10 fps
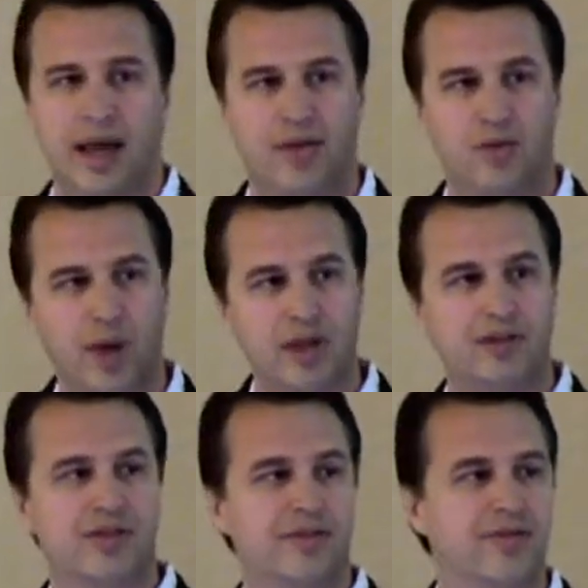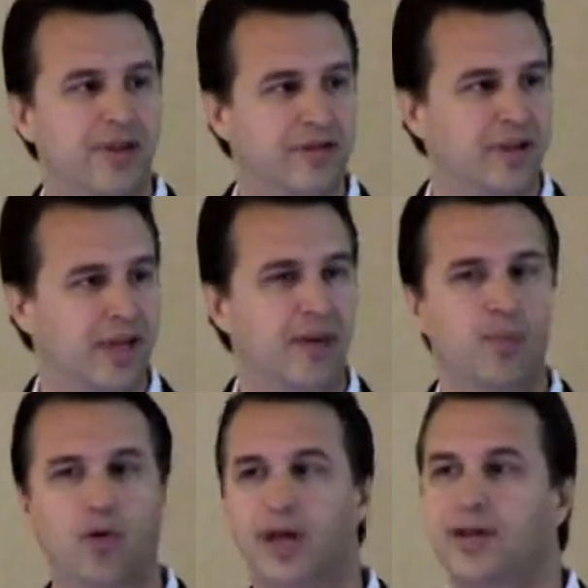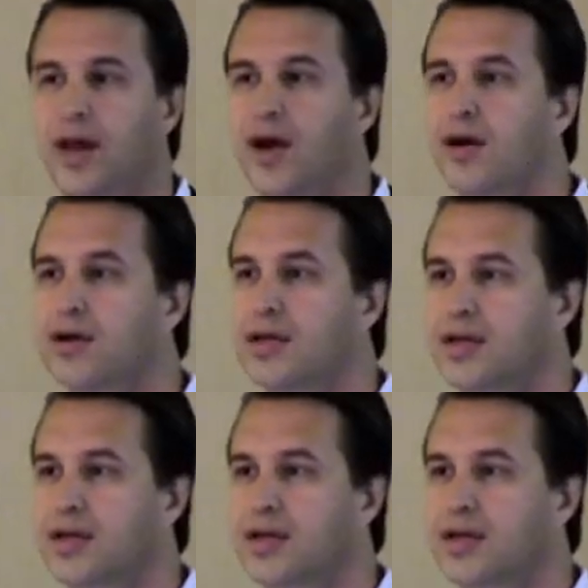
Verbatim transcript: And the relative is the key point there.